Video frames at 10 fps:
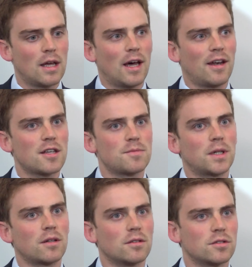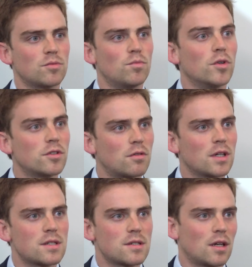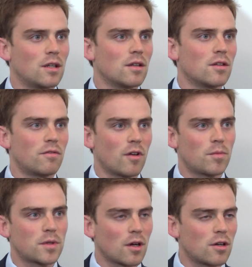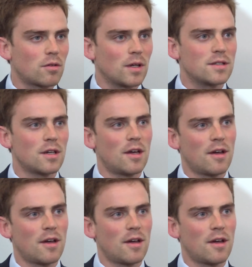And that's because motorists in developed countries